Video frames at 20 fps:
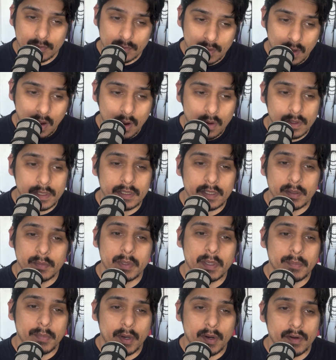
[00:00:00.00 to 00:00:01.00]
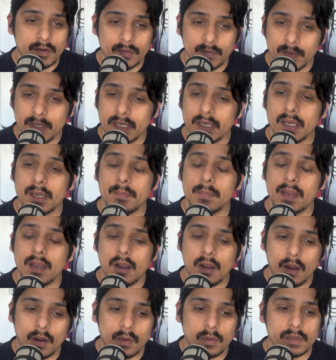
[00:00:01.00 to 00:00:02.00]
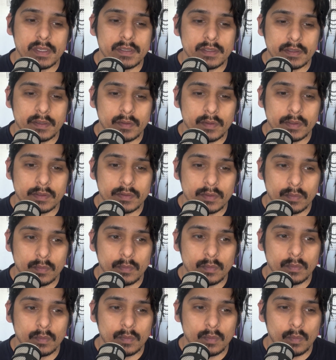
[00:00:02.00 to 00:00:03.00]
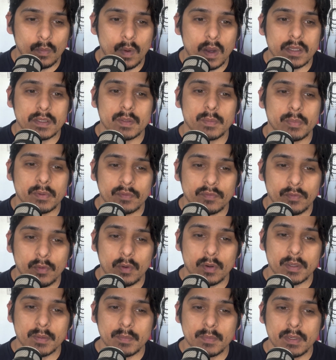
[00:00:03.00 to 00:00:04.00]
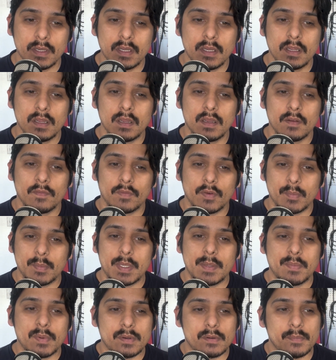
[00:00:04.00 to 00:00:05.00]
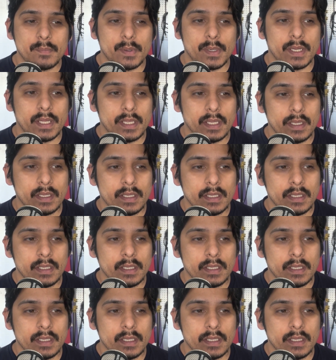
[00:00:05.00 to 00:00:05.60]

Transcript: always going to be a part of me, and I'm always going to want to perform for people. But